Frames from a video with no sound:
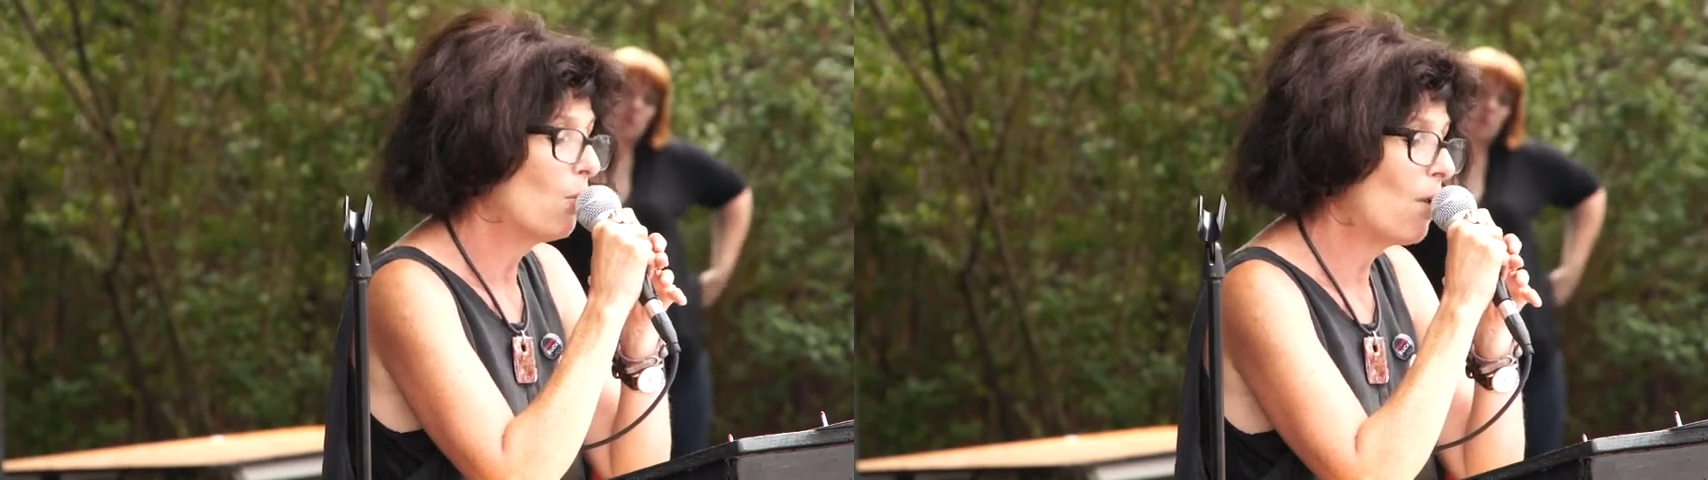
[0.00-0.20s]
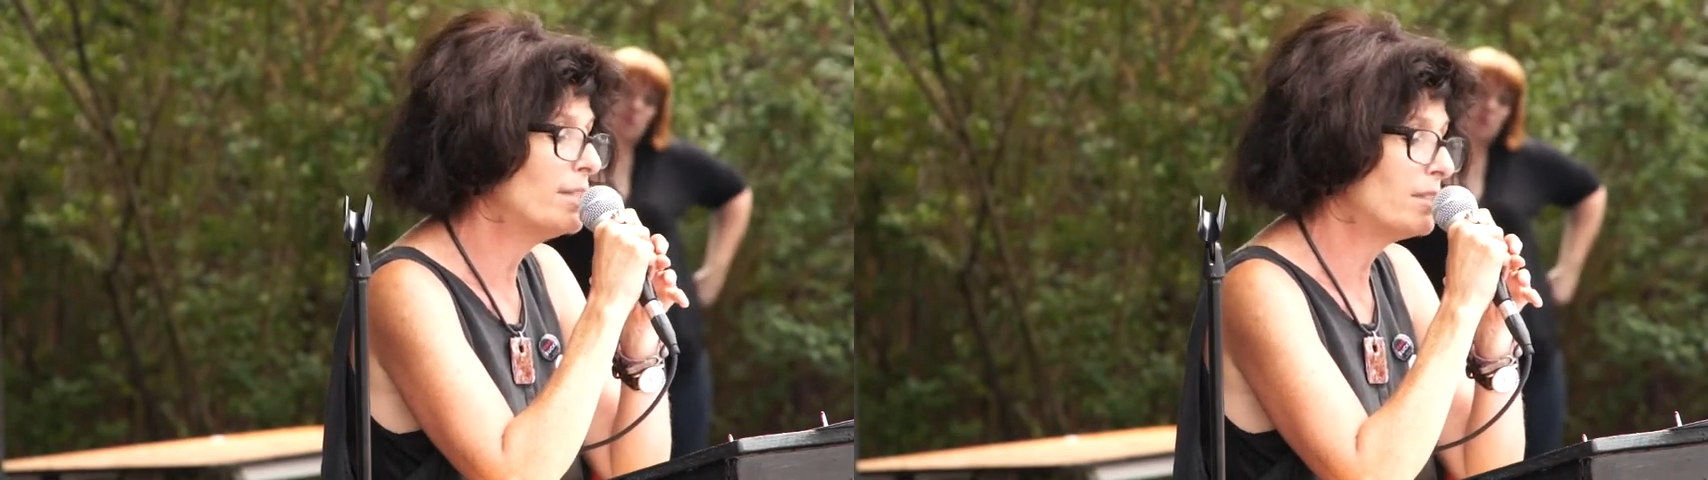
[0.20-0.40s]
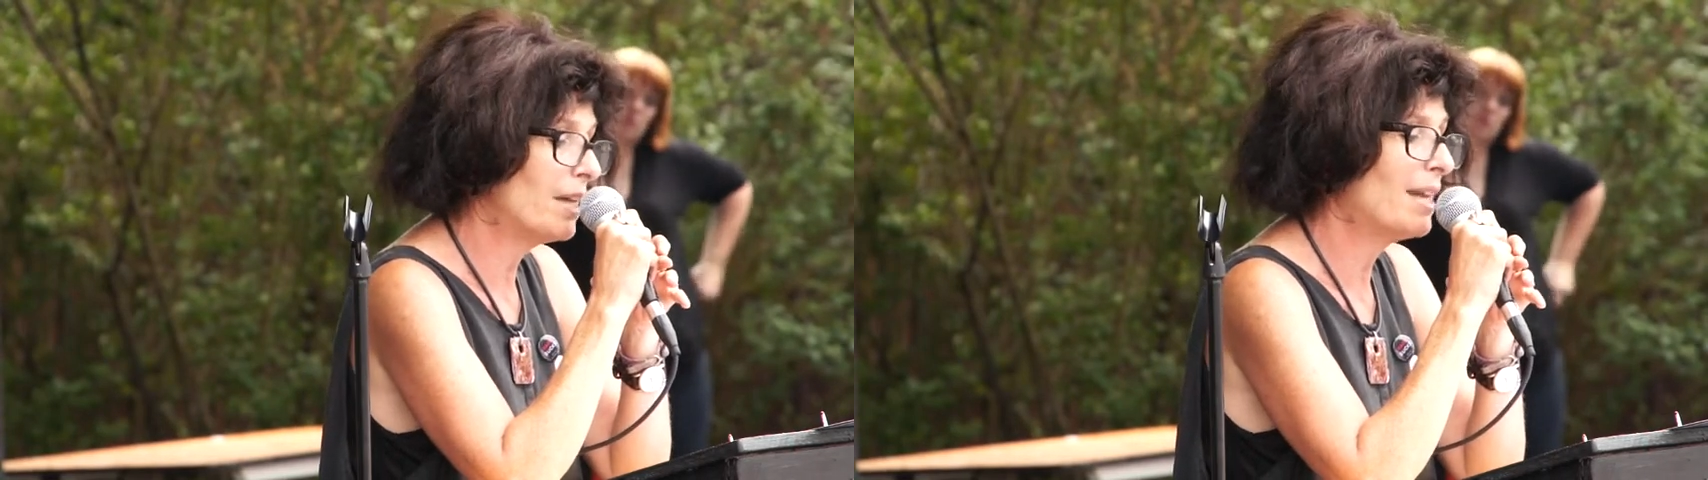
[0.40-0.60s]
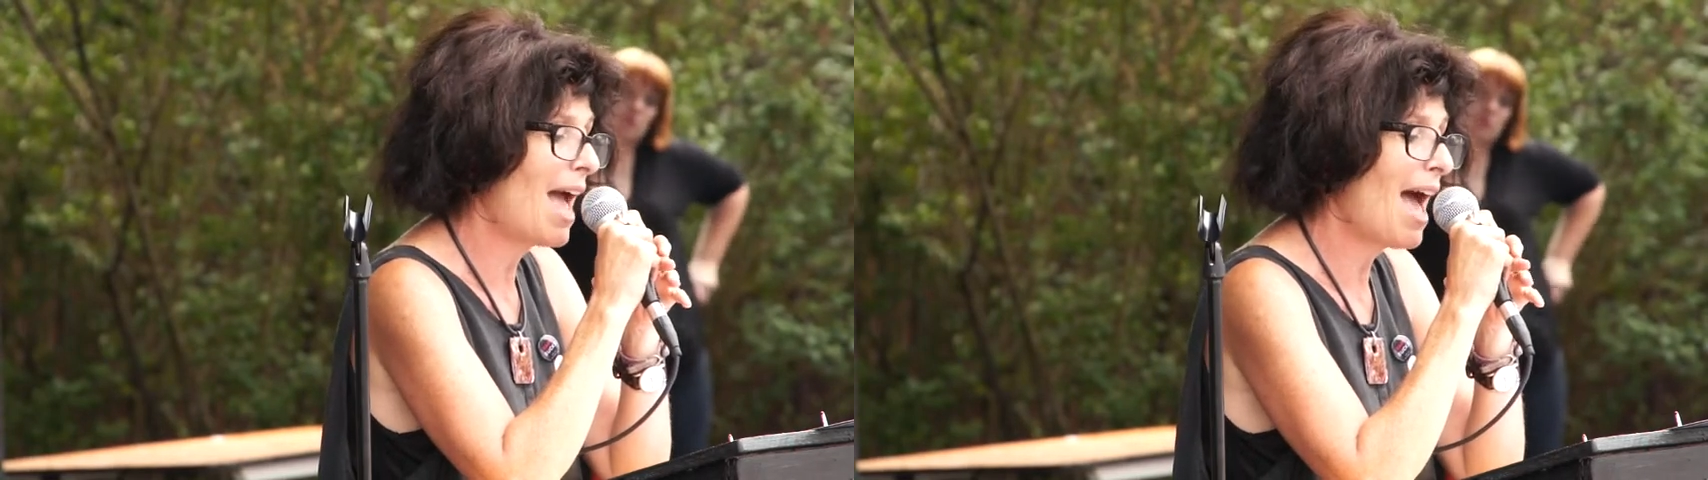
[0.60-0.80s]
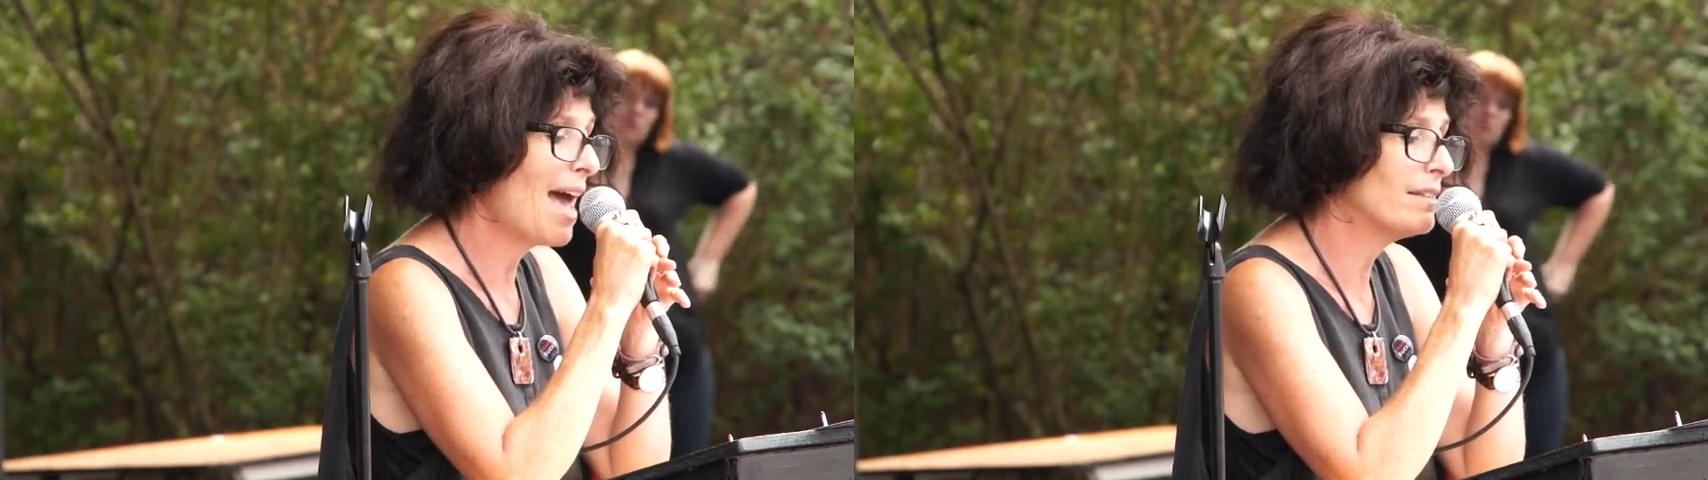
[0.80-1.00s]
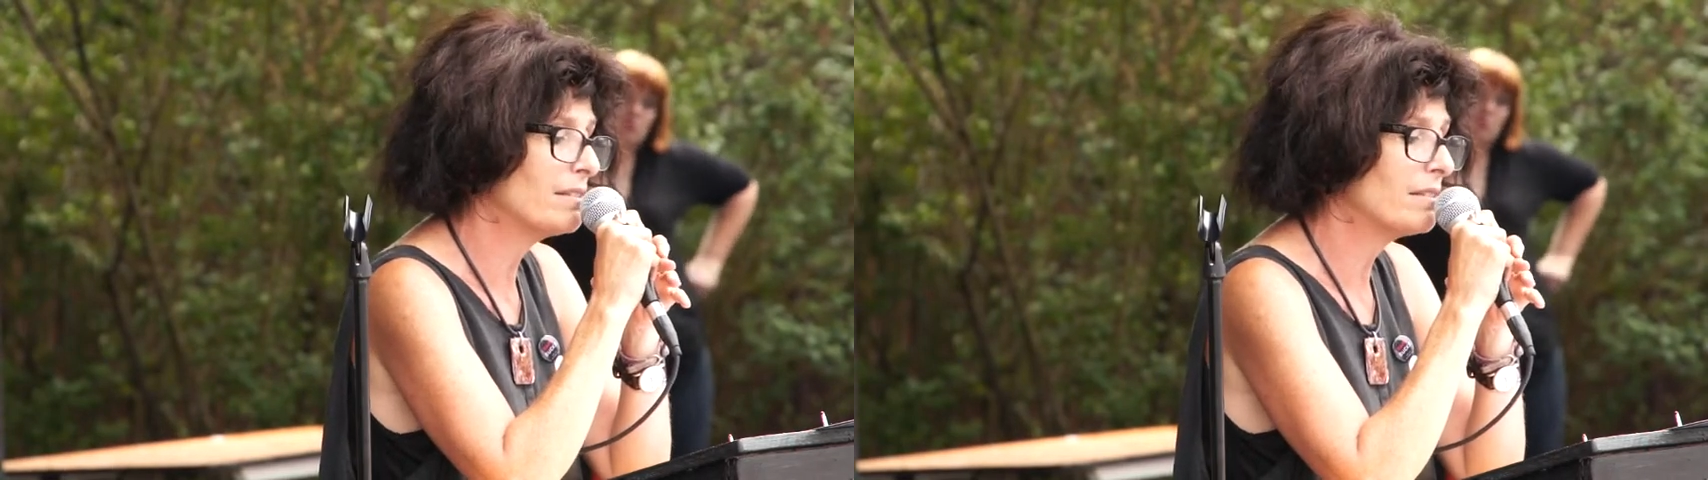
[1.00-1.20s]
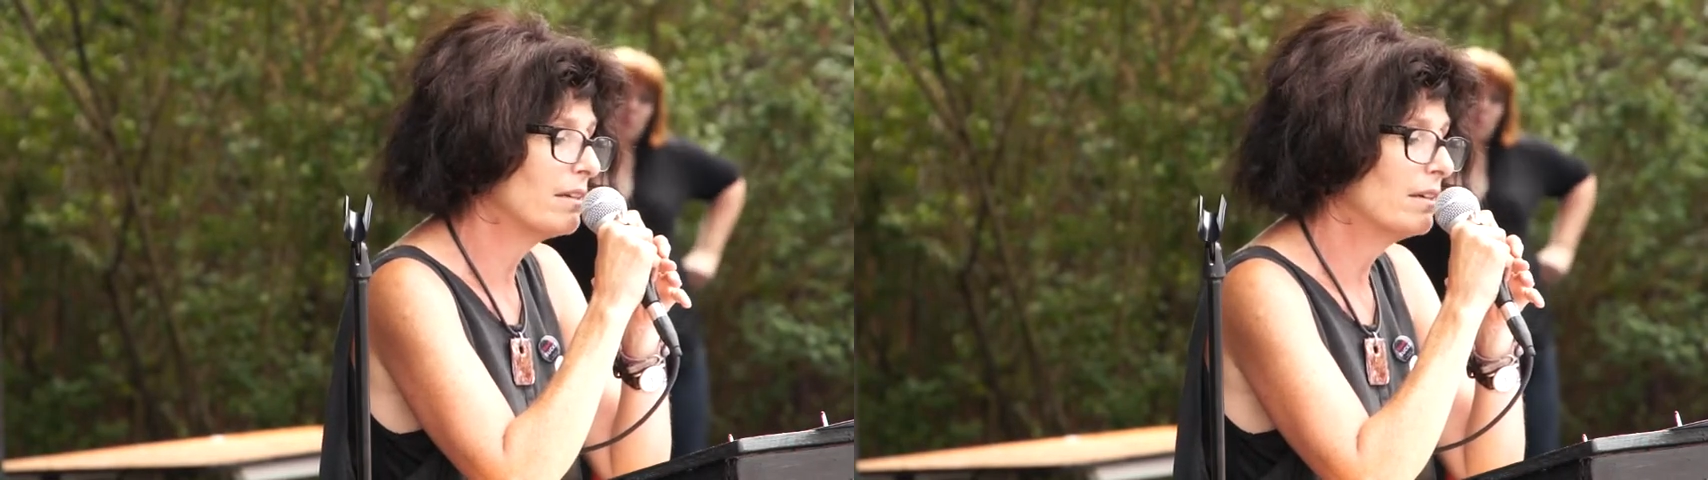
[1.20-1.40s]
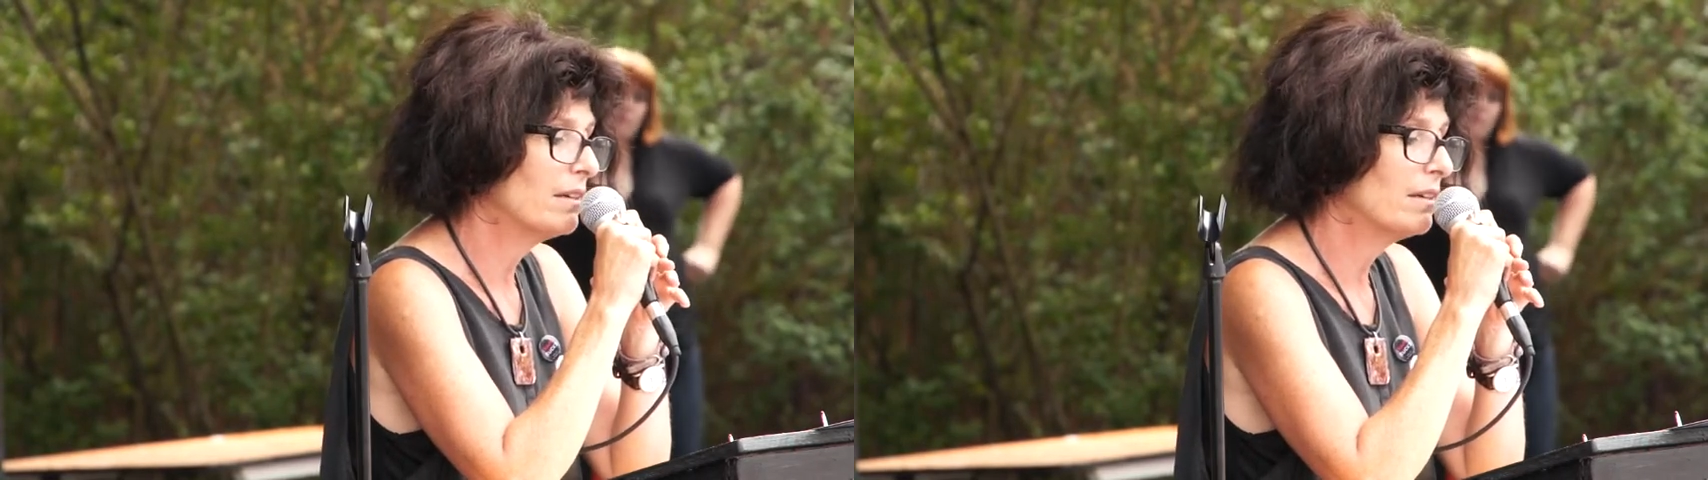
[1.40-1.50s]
once it has.